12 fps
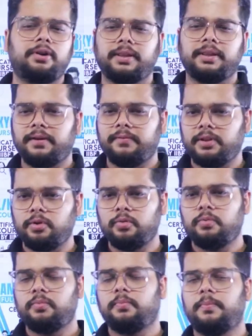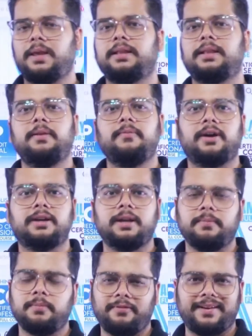there with you being the
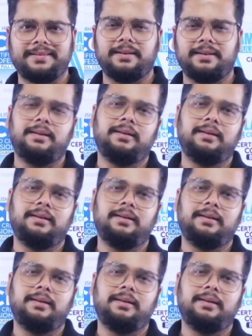working professional.